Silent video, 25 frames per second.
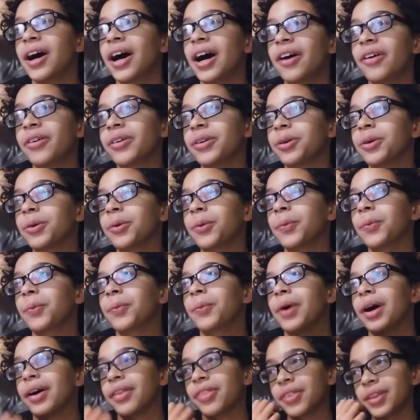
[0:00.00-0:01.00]
don't know,
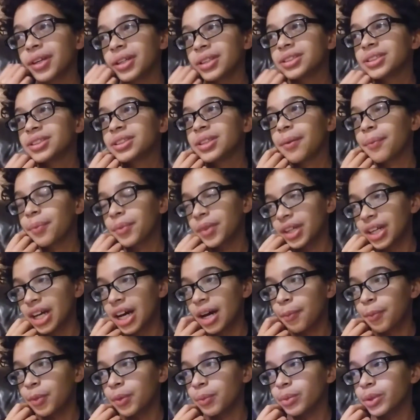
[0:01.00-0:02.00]
I think something
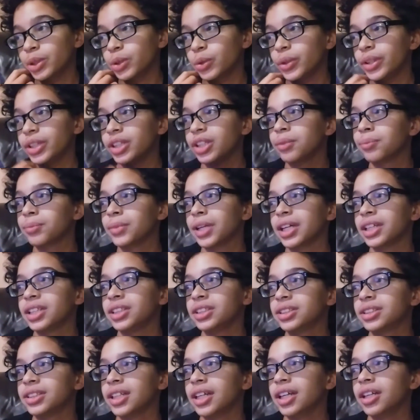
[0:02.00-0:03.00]
happened between them.
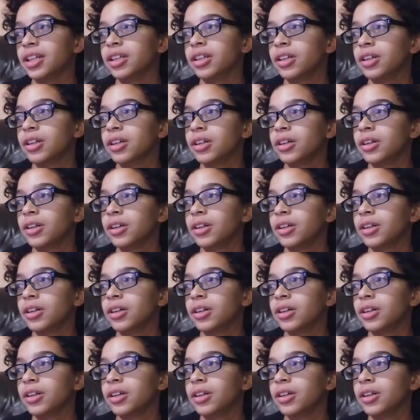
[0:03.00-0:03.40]
Like, he said,